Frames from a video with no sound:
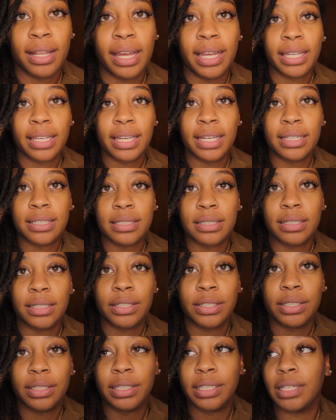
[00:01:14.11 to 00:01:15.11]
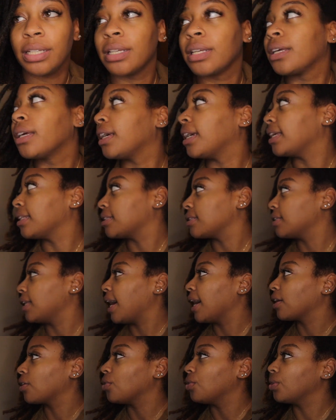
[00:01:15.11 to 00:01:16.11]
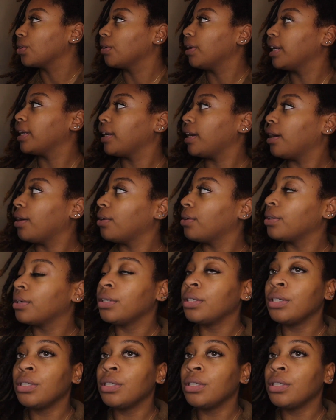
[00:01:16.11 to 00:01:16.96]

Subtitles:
Like it's that cold right now.